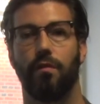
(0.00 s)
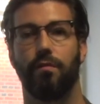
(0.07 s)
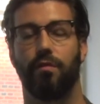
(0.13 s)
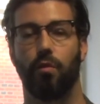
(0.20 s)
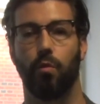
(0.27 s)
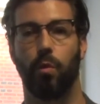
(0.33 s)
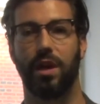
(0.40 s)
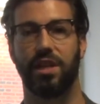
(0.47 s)

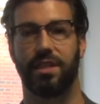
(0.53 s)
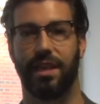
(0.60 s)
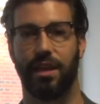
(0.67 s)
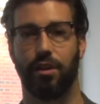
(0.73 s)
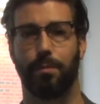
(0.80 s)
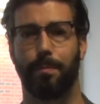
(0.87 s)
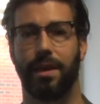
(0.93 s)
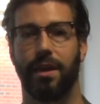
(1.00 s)
through which they
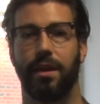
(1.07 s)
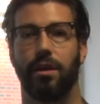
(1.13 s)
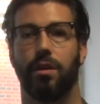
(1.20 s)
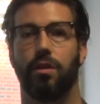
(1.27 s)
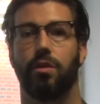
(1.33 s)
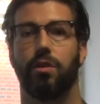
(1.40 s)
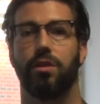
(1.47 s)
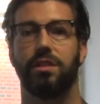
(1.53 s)
are being
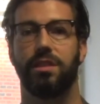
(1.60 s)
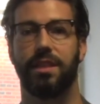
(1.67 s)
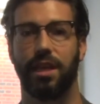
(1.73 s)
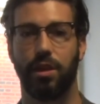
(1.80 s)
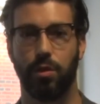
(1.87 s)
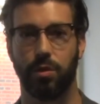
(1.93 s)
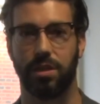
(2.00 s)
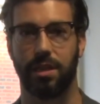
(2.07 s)

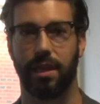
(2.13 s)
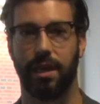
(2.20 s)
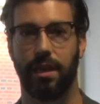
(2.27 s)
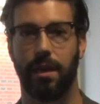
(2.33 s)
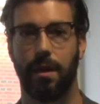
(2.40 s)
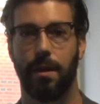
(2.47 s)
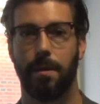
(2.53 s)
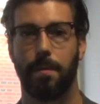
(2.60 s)
continuously